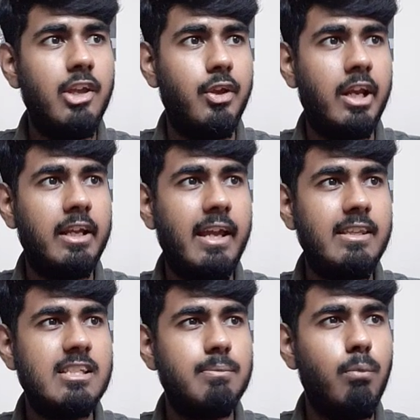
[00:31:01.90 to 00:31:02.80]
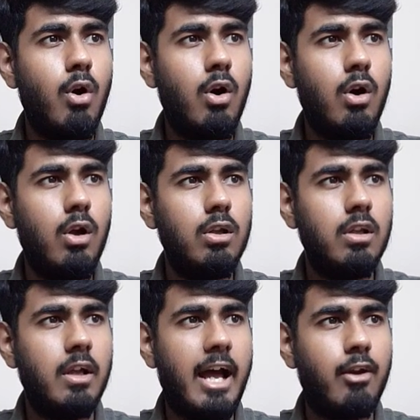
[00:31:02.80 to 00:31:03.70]
you're gonna get this
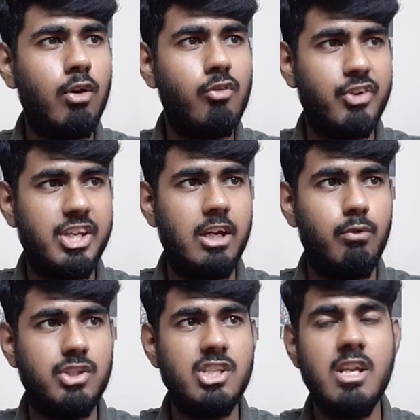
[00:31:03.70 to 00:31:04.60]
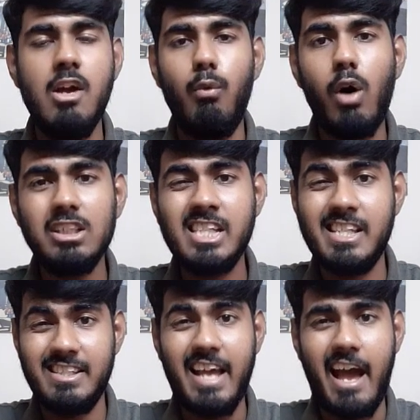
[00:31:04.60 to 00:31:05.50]
small icon over here, which is Watch
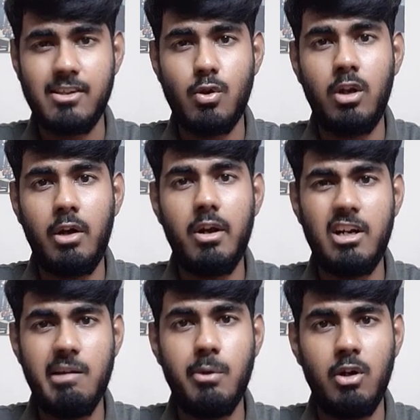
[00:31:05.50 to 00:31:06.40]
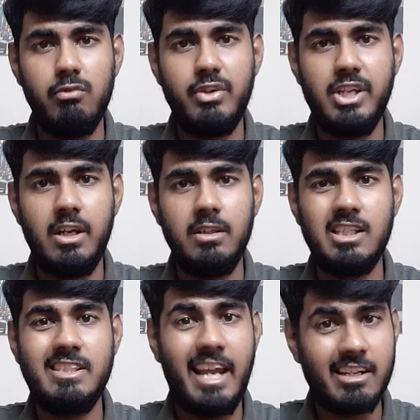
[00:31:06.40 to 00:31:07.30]
SASS on our ribbon over here, the
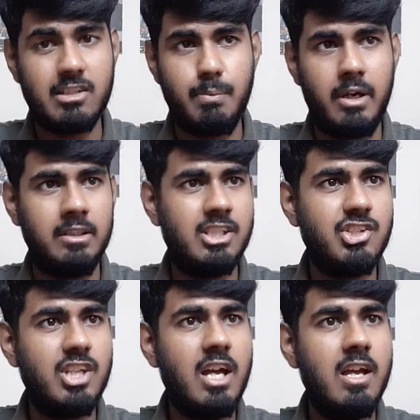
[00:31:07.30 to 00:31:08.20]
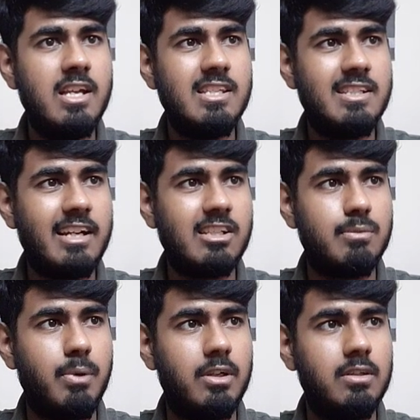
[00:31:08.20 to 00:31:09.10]
status bar. This is the status
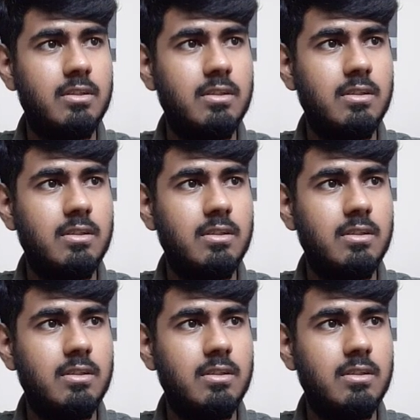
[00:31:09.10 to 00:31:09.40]
bar.